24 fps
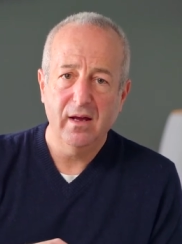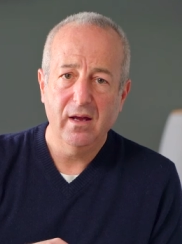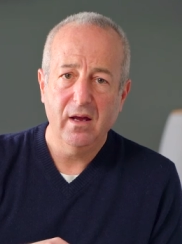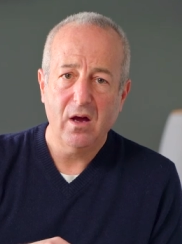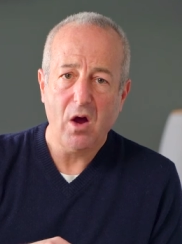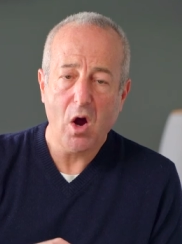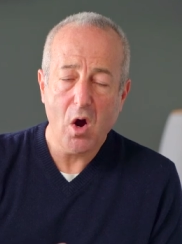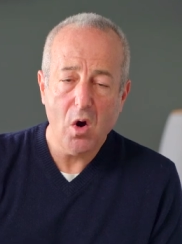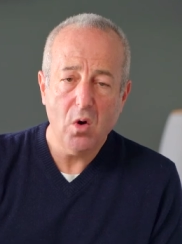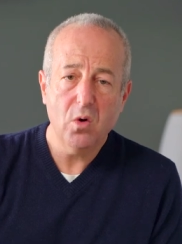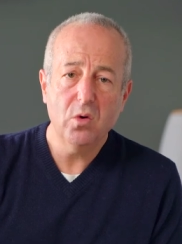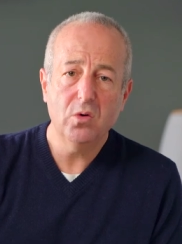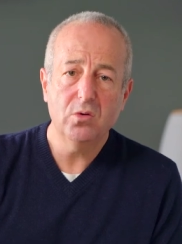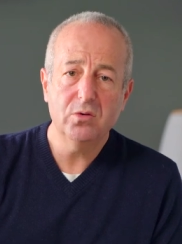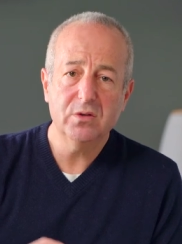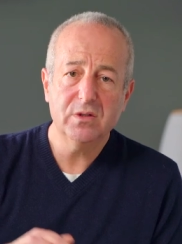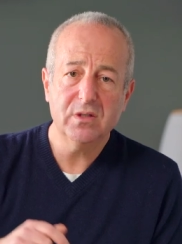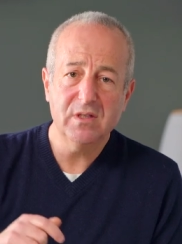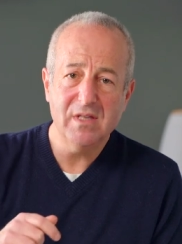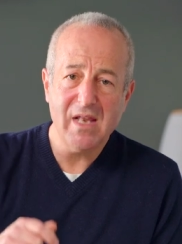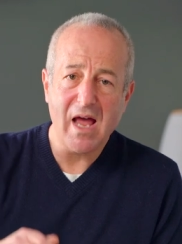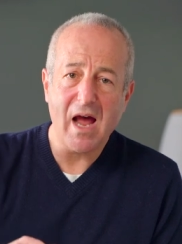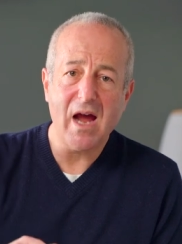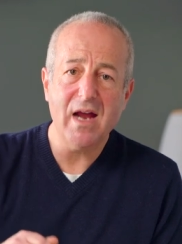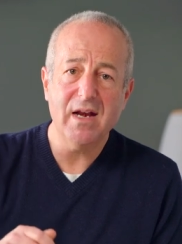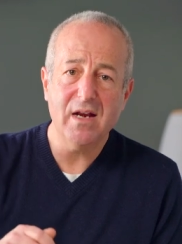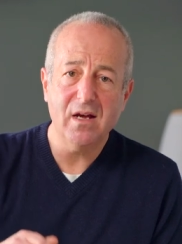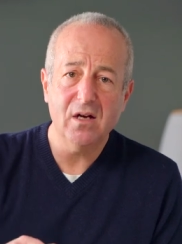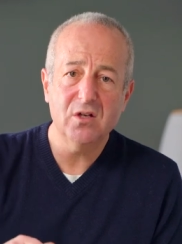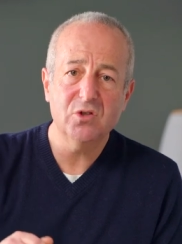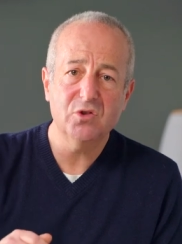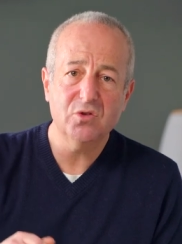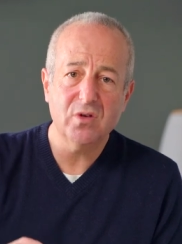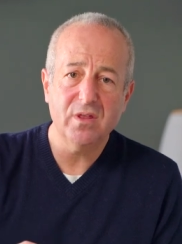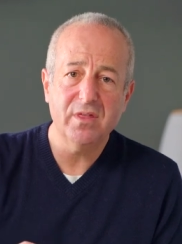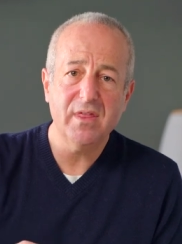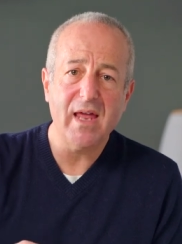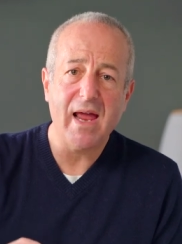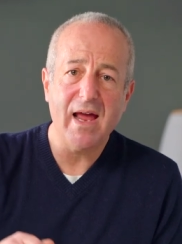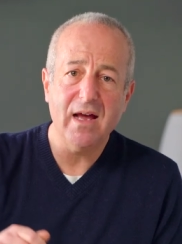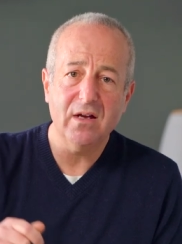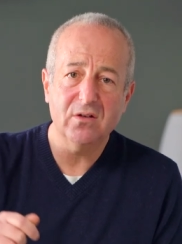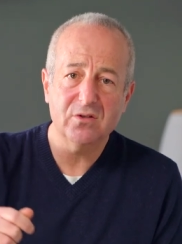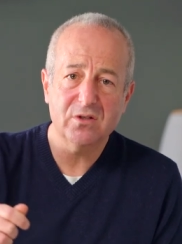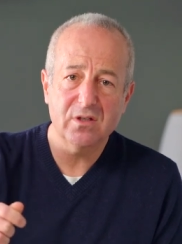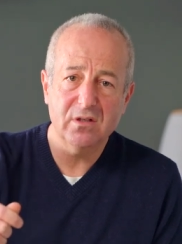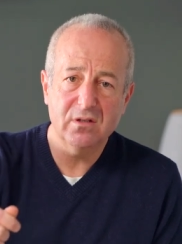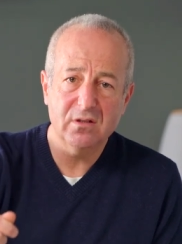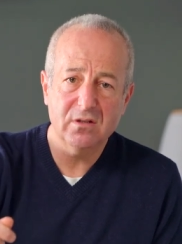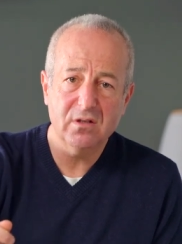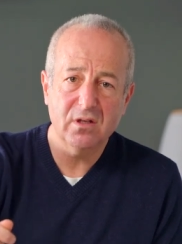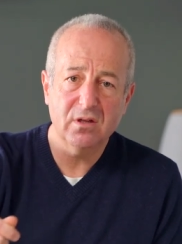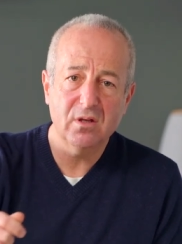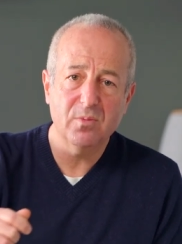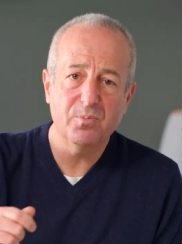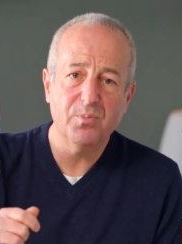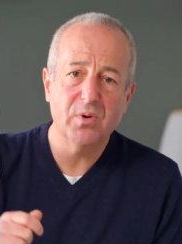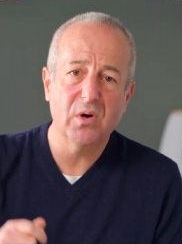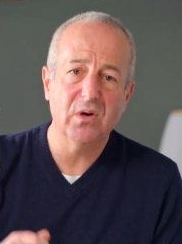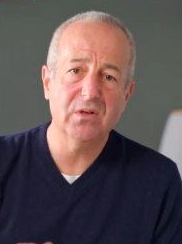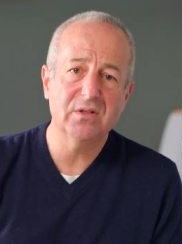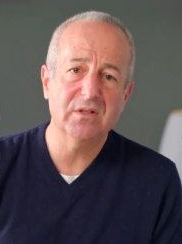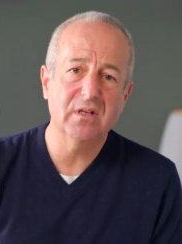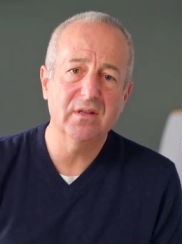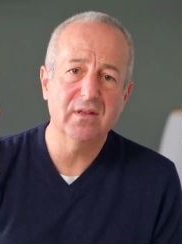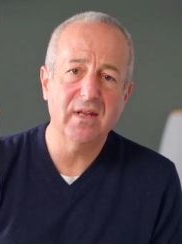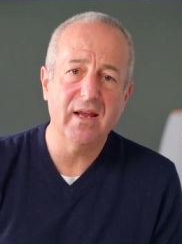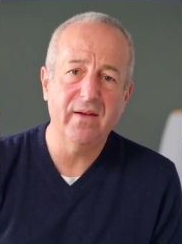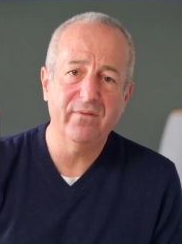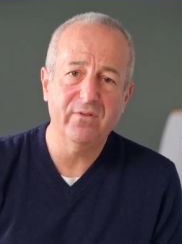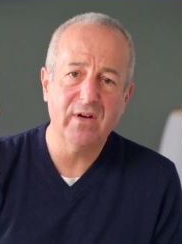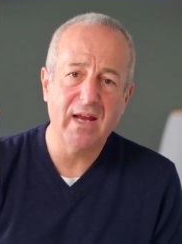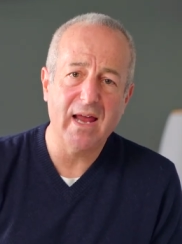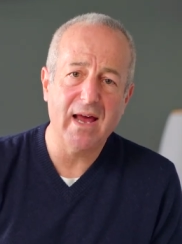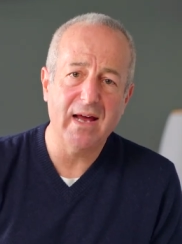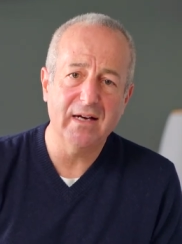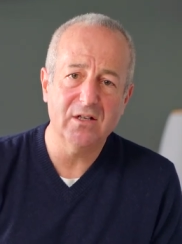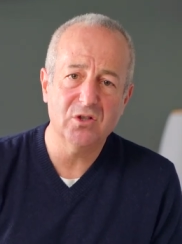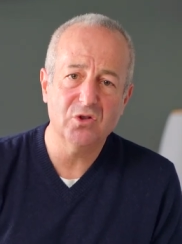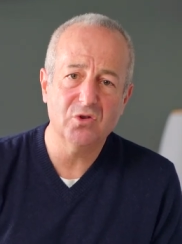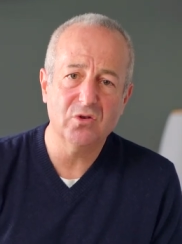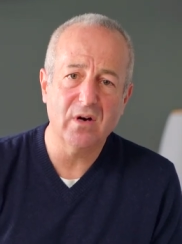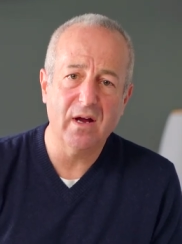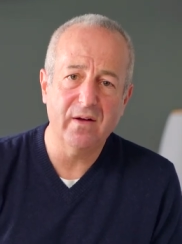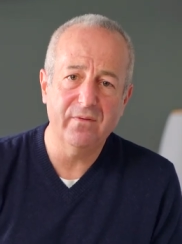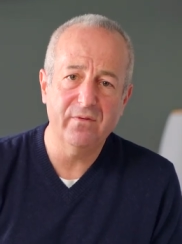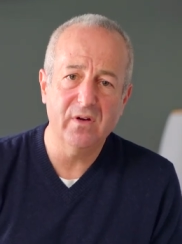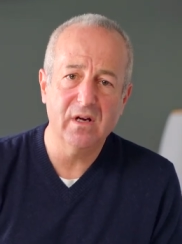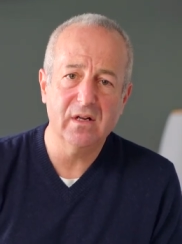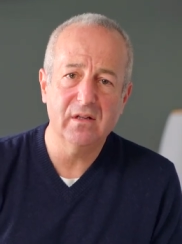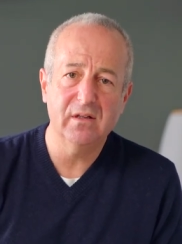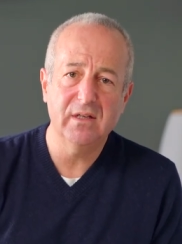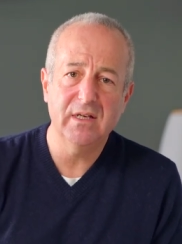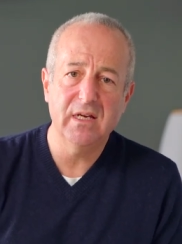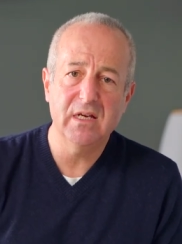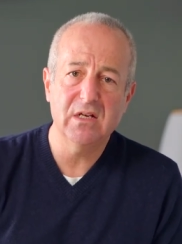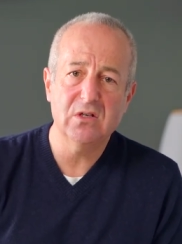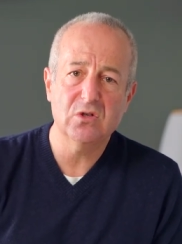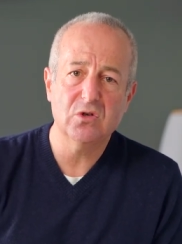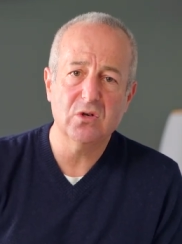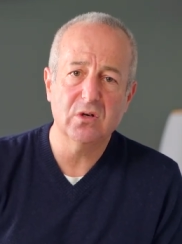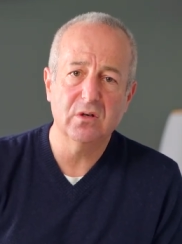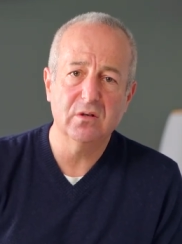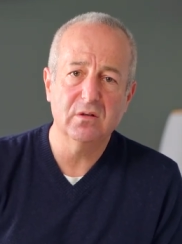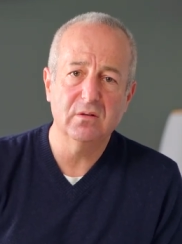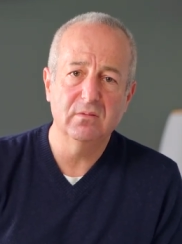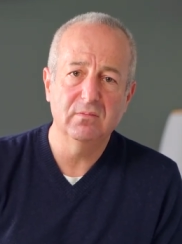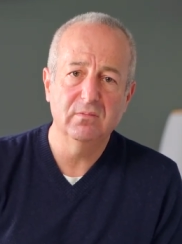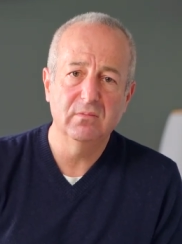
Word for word: owes 900,000 to the person they've catastrophically injured